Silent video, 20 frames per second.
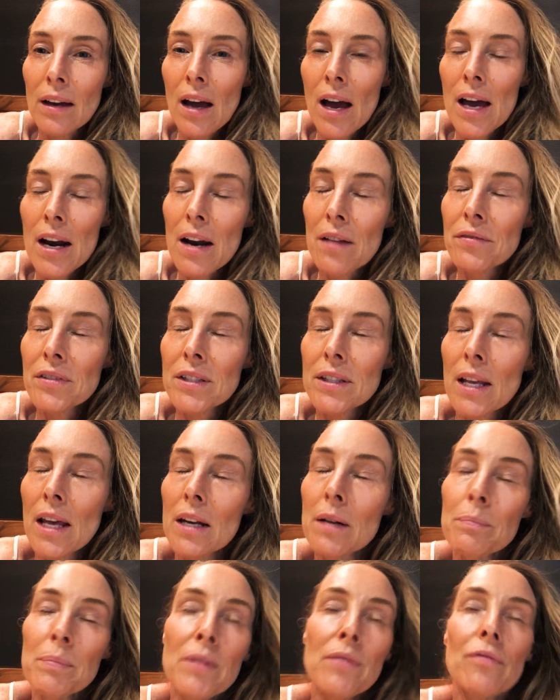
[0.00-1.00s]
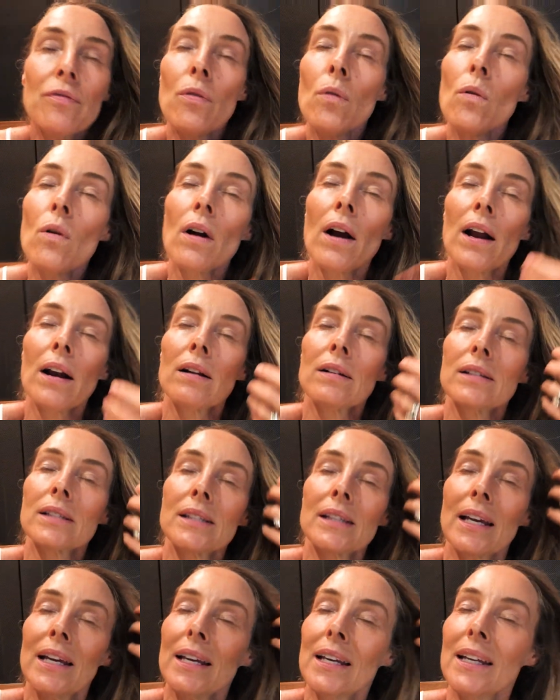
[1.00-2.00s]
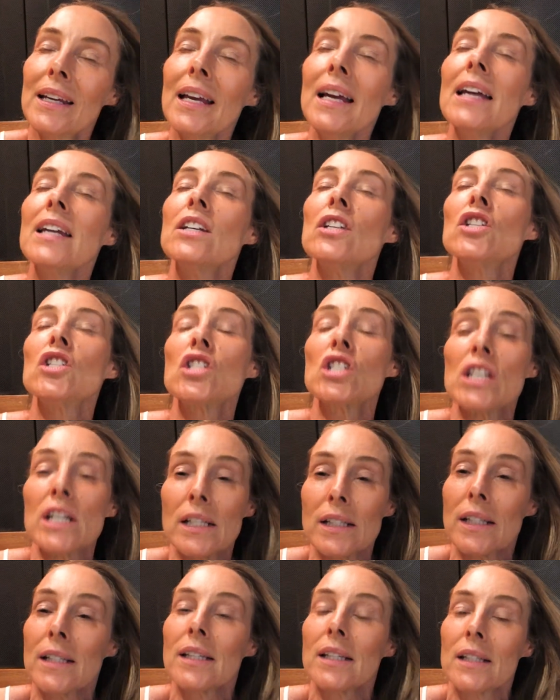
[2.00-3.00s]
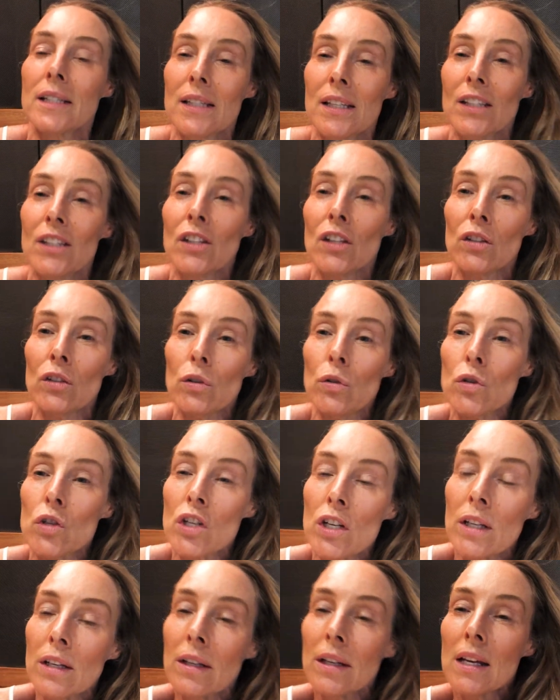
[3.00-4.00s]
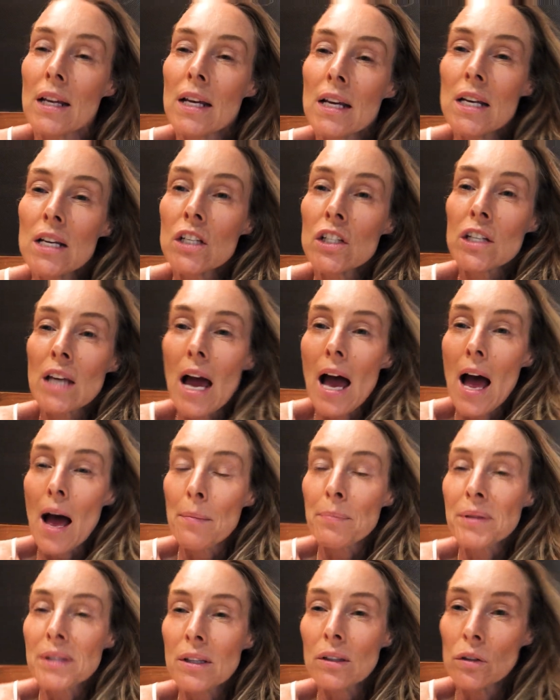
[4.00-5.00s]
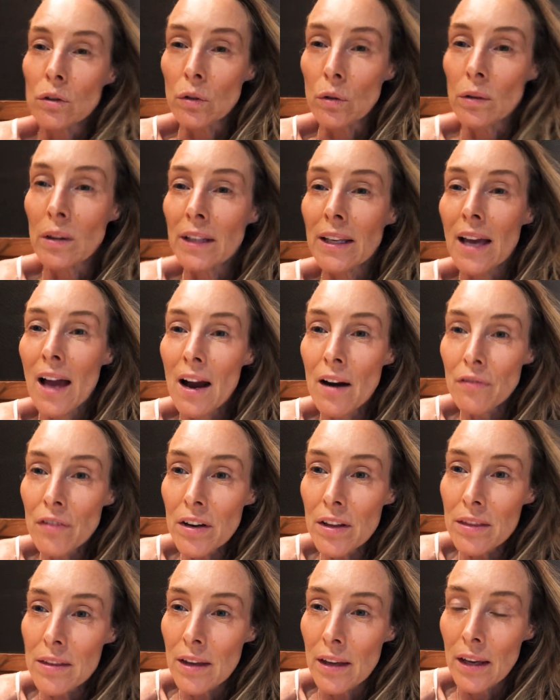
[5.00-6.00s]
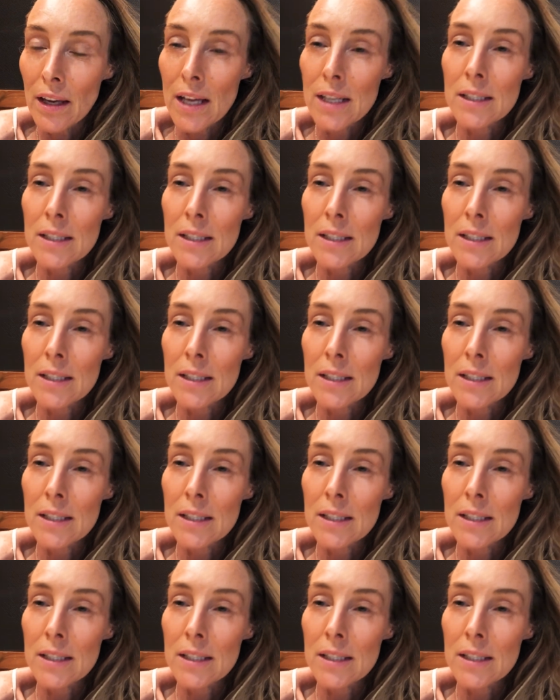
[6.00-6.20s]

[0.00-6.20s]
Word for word: And I've said it before, and I'll say it again Jesus is the solution to absolutely everything.